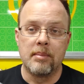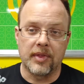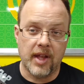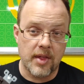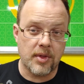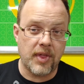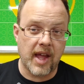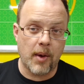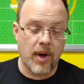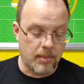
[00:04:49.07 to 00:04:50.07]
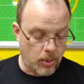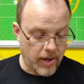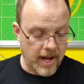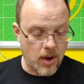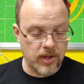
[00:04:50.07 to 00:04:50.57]
But the other thing I want to
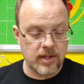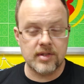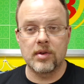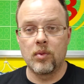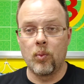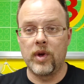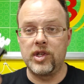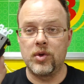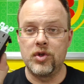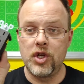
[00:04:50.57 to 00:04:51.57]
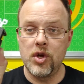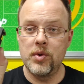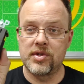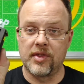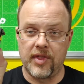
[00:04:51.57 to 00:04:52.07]
point out is when you
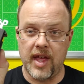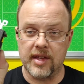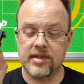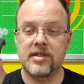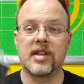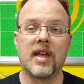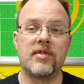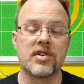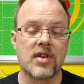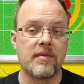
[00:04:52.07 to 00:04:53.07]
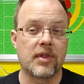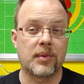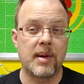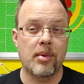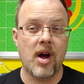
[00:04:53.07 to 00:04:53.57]
use this to give yourself a
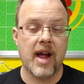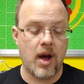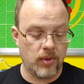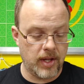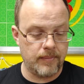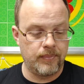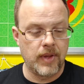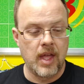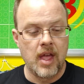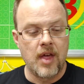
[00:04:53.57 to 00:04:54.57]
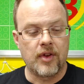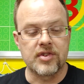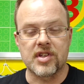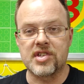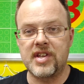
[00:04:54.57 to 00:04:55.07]
three-prong outlet,
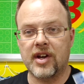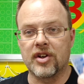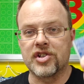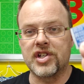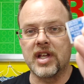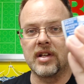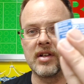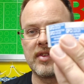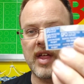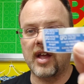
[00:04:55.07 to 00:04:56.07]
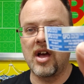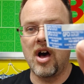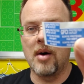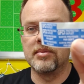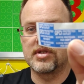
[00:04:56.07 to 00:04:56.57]
there's a sticker sheet that
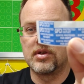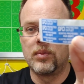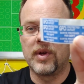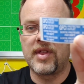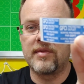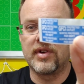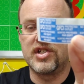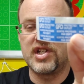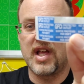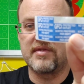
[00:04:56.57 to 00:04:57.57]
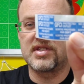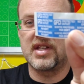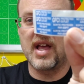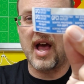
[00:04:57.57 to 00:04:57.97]
comes with every G F C